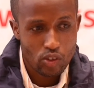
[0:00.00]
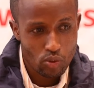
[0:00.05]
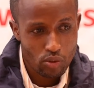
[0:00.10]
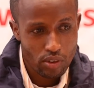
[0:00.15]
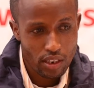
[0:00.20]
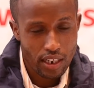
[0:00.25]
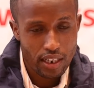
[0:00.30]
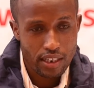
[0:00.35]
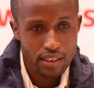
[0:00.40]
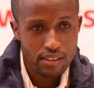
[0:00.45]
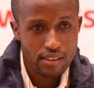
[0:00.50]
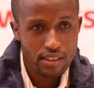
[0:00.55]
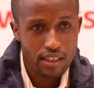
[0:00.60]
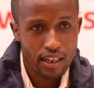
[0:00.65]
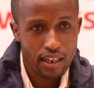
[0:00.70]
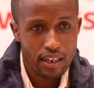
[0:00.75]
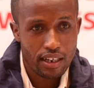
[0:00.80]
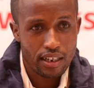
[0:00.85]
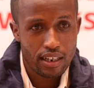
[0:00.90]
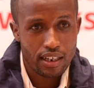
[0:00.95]
utilized,
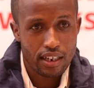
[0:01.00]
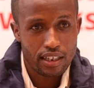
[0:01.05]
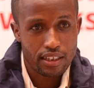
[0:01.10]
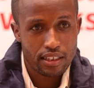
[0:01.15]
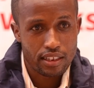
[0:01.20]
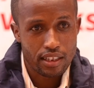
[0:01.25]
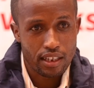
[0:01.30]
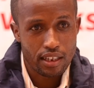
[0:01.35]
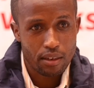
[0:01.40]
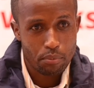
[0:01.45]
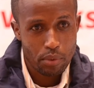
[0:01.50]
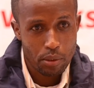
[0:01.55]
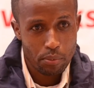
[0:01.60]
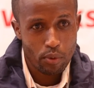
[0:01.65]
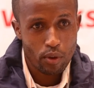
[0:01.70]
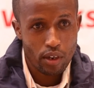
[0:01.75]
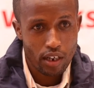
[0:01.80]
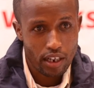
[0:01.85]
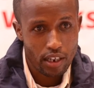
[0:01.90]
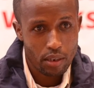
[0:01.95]
and the
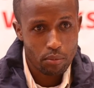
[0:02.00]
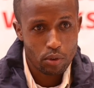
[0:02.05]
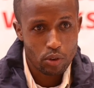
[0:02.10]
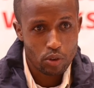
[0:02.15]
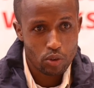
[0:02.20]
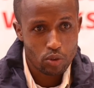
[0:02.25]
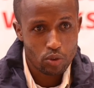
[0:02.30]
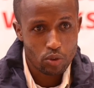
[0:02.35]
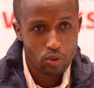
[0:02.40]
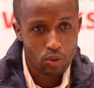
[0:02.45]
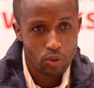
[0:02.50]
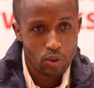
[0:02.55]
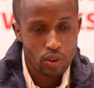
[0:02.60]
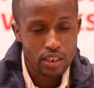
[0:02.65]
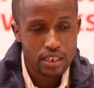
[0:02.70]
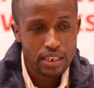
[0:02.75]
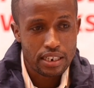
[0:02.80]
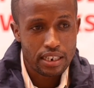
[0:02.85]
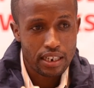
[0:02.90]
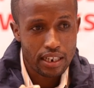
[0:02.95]
people are able to
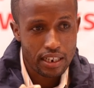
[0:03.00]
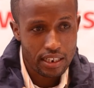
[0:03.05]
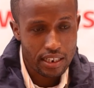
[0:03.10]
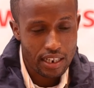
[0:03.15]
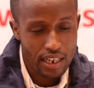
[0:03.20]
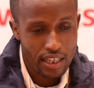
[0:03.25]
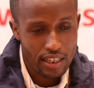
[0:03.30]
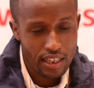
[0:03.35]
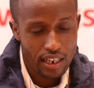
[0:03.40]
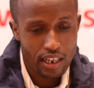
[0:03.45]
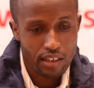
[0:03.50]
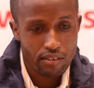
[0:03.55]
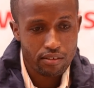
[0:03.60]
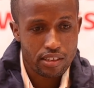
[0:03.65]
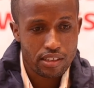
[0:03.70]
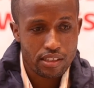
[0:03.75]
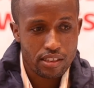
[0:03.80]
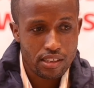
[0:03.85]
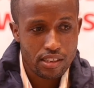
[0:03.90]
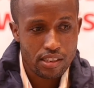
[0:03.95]
read other
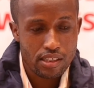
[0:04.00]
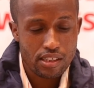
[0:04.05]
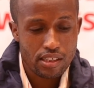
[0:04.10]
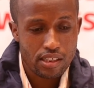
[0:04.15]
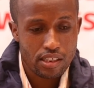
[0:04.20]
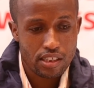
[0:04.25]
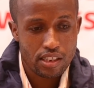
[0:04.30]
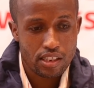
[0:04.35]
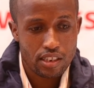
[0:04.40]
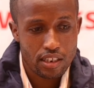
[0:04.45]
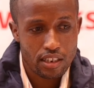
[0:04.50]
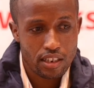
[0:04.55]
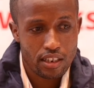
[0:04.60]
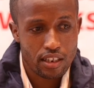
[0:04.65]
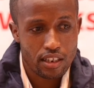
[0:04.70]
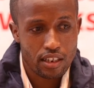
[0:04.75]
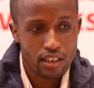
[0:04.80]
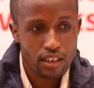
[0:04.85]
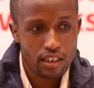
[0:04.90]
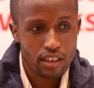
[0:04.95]
languages
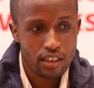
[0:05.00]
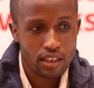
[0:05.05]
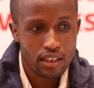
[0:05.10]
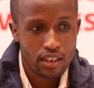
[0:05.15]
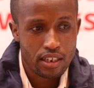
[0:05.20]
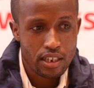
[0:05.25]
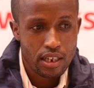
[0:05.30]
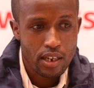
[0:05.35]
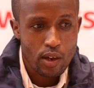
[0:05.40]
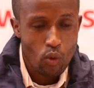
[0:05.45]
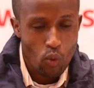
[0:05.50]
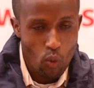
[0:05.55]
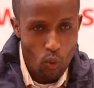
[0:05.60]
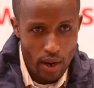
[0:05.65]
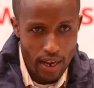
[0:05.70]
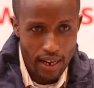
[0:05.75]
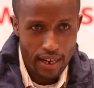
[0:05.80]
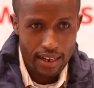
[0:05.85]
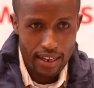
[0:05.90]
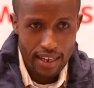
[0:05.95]

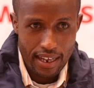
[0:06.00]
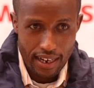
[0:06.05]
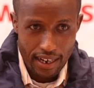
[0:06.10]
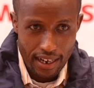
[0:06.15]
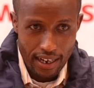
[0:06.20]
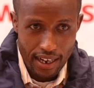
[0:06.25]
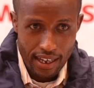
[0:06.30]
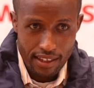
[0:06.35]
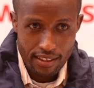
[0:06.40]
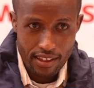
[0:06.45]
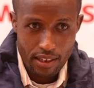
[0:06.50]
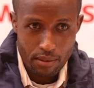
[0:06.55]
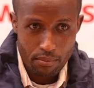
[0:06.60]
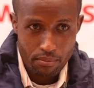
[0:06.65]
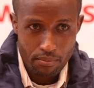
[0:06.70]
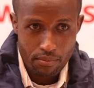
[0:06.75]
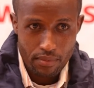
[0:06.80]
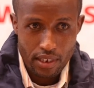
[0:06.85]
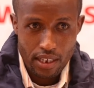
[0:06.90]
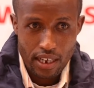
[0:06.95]
well and learn
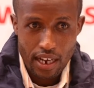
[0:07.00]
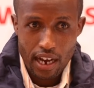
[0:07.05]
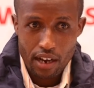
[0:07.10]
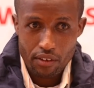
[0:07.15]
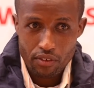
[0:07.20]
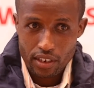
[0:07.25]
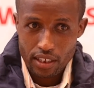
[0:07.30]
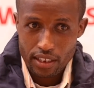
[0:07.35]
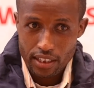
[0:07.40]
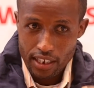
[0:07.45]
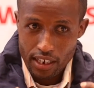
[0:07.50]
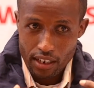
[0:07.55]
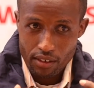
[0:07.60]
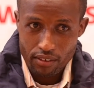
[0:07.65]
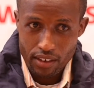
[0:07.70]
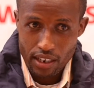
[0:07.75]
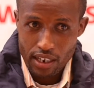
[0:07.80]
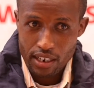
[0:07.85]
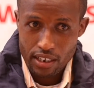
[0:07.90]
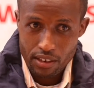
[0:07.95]
them after they
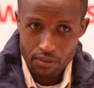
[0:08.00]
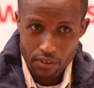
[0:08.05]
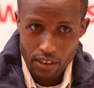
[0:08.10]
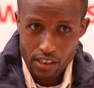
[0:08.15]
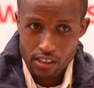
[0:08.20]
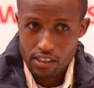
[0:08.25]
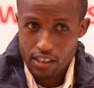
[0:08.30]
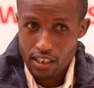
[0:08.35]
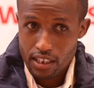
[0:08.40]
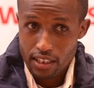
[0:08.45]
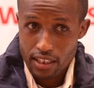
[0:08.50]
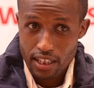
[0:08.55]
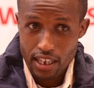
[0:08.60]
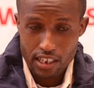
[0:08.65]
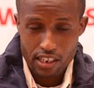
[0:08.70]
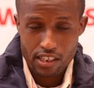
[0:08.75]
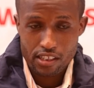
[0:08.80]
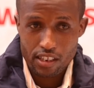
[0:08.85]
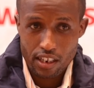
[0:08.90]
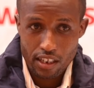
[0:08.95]
have learned first the
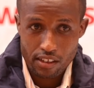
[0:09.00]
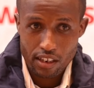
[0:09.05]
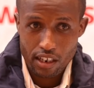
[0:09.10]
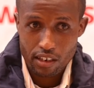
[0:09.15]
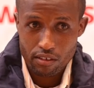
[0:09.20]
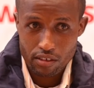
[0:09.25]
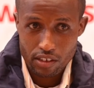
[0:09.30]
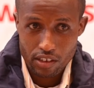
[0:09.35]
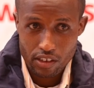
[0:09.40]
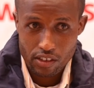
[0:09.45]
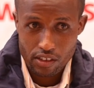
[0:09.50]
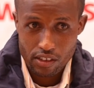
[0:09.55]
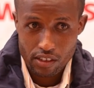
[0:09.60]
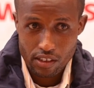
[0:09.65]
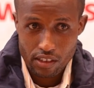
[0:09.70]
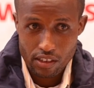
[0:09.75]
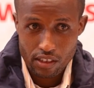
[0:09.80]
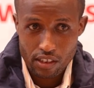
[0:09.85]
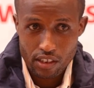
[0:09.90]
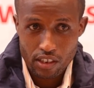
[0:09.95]
indigenous
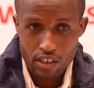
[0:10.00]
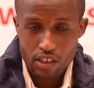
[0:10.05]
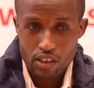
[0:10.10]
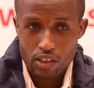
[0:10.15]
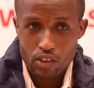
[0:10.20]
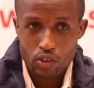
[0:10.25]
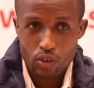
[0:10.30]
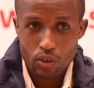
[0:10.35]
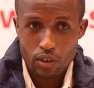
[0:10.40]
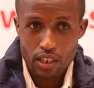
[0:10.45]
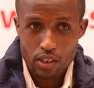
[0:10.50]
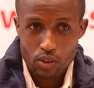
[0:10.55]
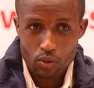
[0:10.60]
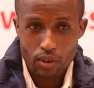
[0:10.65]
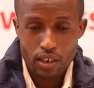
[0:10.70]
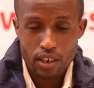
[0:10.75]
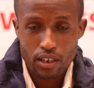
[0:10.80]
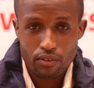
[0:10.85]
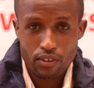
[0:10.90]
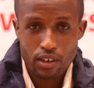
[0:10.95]
languages. So
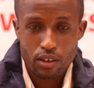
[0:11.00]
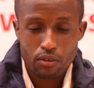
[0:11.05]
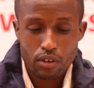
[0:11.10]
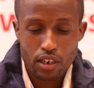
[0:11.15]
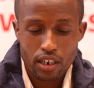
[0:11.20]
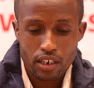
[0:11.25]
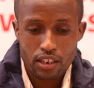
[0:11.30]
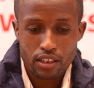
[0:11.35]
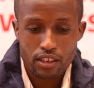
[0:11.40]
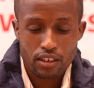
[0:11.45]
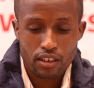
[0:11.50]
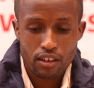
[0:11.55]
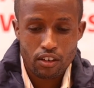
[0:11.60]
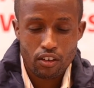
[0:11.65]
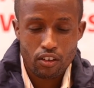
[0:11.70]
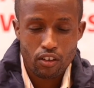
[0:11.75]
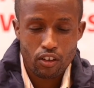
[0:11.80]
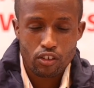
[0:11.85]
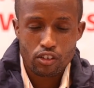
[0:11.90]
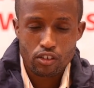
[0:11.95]
that's why even when
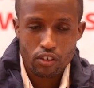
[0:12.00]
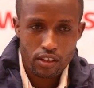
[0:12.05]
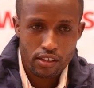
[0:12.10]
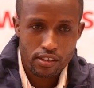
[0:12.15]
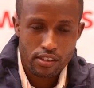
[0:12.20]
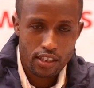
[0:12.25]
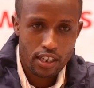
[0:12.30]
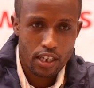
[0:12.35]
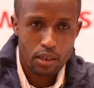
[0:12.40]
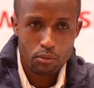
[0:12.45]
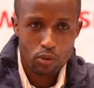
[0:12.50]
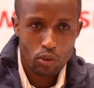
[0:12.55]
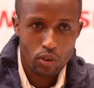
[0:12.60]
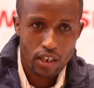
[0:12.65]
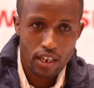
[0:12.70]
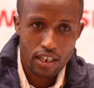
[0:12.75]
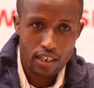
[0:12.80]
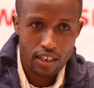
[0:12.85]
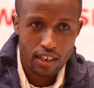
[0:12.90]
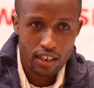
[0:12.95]
colonialists came to
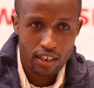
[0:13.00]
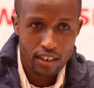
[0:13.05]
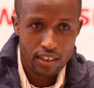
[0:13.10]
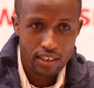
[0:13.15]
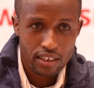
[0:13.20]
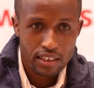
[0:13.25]
Kenya,